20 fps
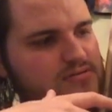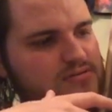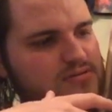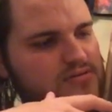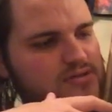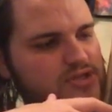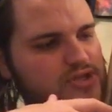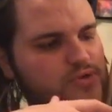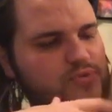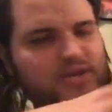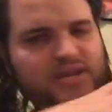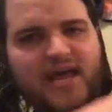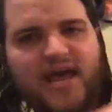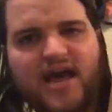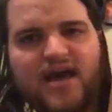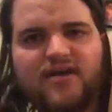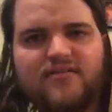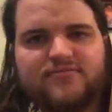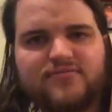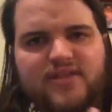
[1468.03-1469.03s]
you could
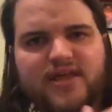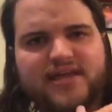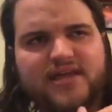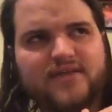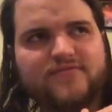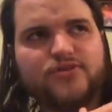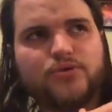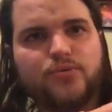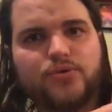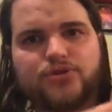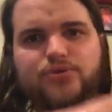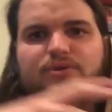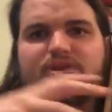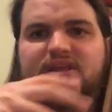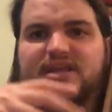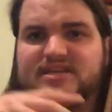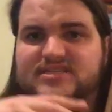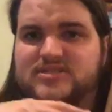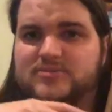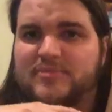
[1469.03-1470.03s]
have, like, if you were doing
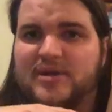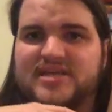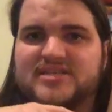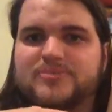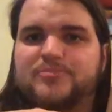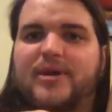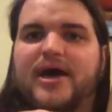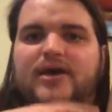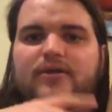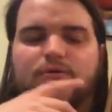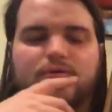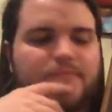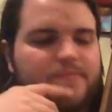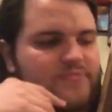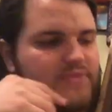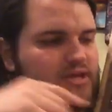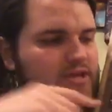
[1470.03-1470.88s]
like a space battle,